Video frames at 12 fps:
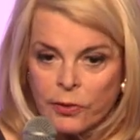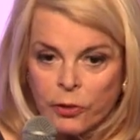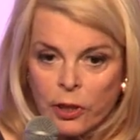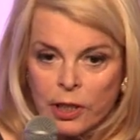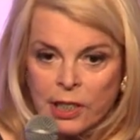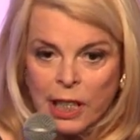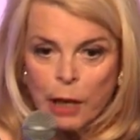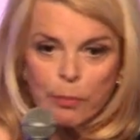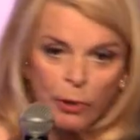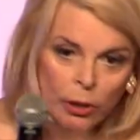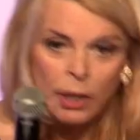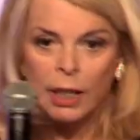for
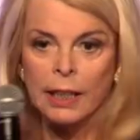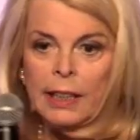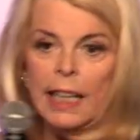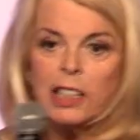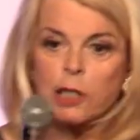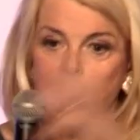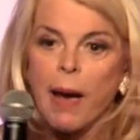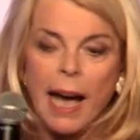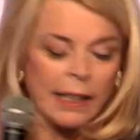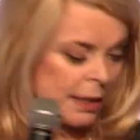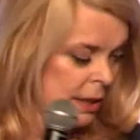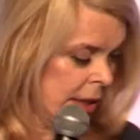example, gets
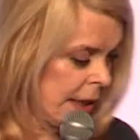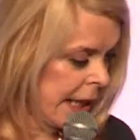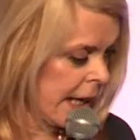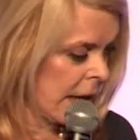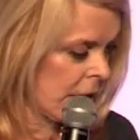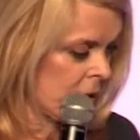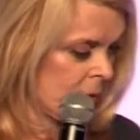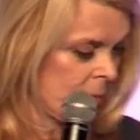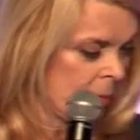back into the air.